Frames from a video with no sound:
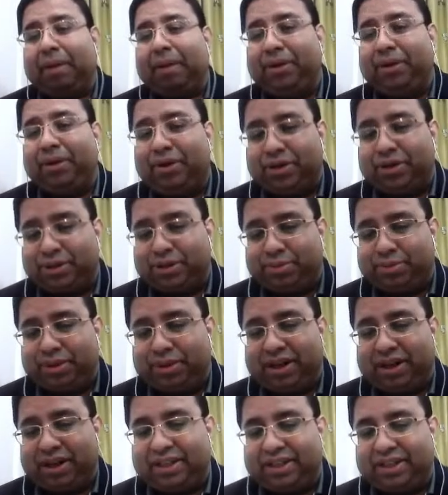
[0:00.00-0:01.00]
public
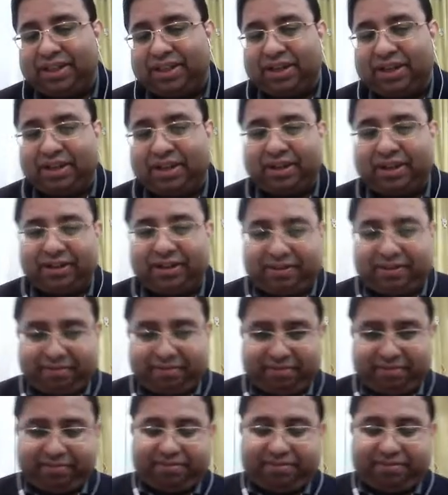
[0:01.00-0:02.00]
hospital in Chennai.
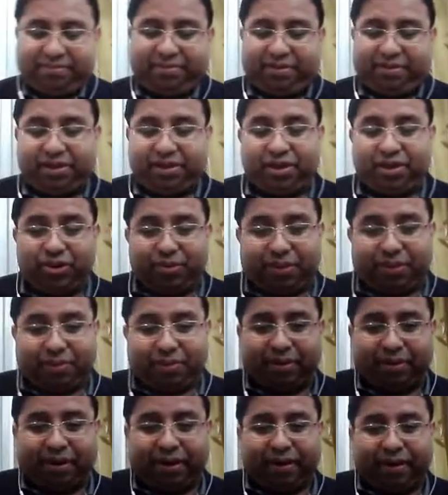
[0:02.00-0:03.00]
Two
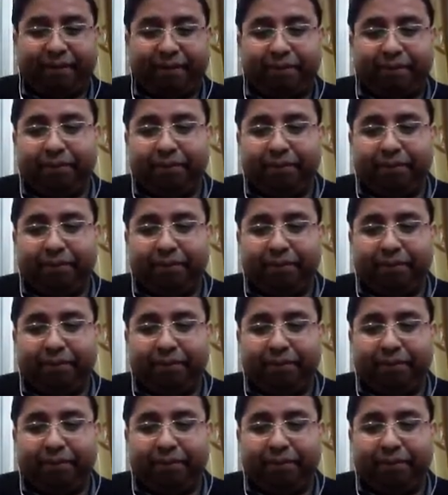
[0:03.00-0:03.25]
paper.